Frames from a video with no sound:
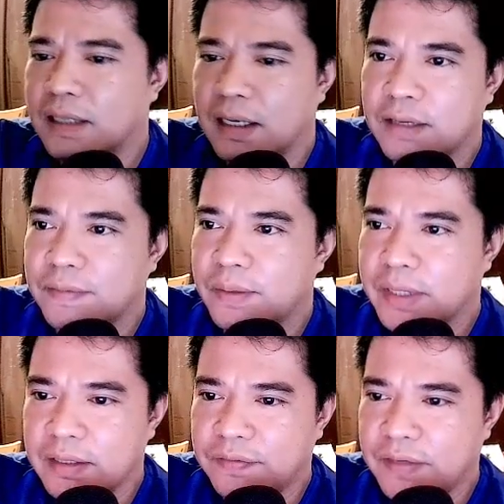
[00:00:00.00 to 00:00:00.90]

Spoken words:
I hope we can defeat